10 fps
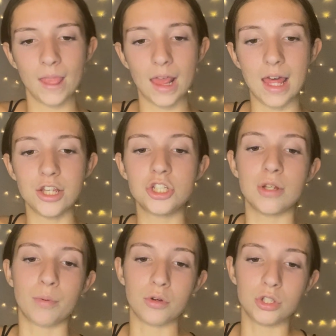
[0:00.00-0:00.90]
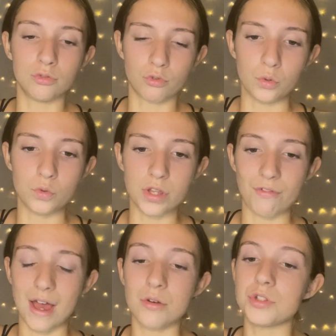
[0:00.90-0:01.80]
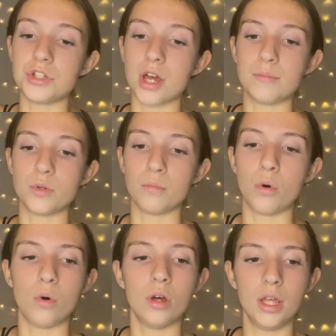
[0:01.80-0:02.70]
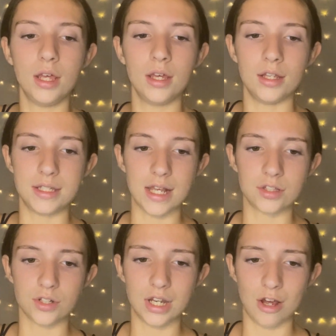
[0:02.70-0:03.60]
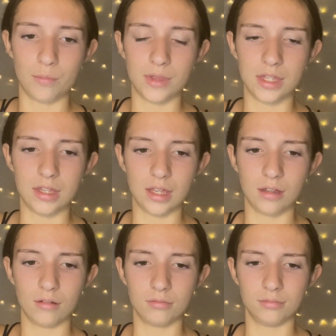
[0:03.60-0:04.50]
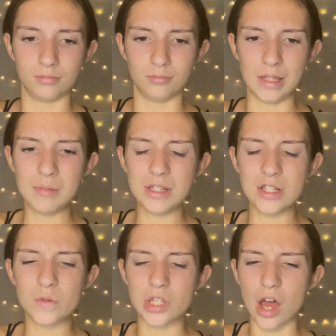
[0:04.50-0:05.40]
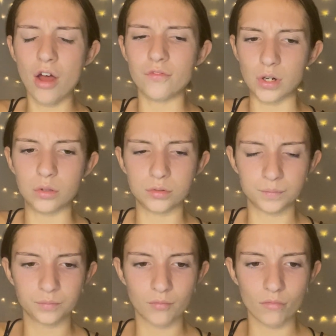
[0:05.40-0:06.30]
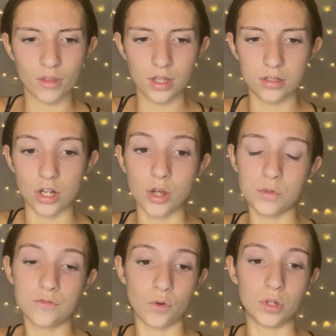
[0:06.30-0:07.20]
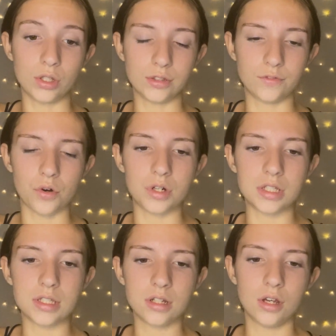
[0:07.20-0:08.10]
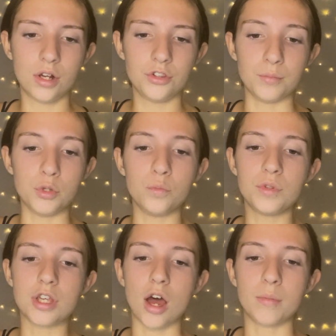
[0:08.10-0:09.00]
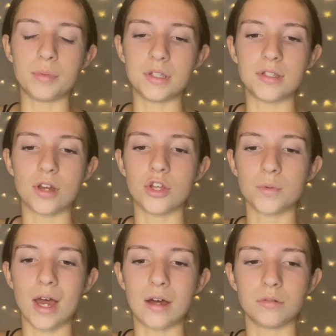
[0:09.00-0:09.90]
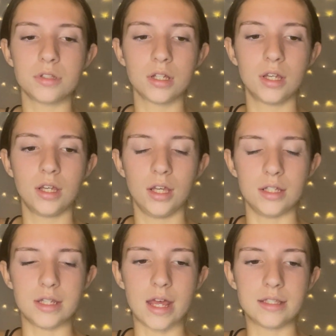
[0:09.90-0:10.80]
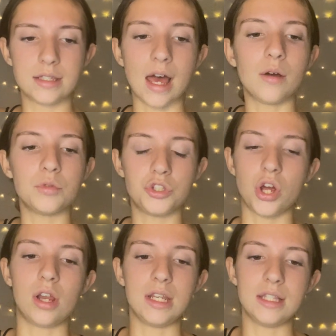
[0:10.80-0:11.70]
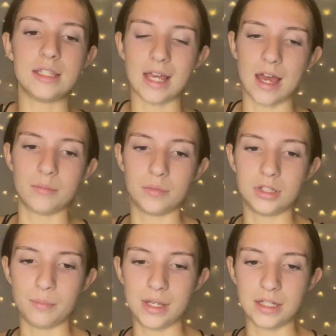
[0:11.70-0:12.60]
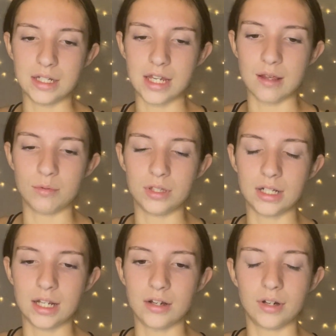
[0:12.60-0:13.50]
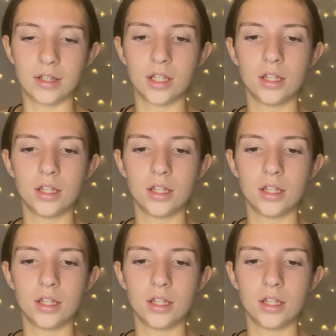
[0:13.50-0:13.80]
Yes, she had broken the rules 1,000 times or more, and Tess couldn't help thinking, maybe this was her fault. Night was falling on the forest, the moon was up and the stars were out, and Tess sat with Charlie and Sam at the picnic table in the clearing.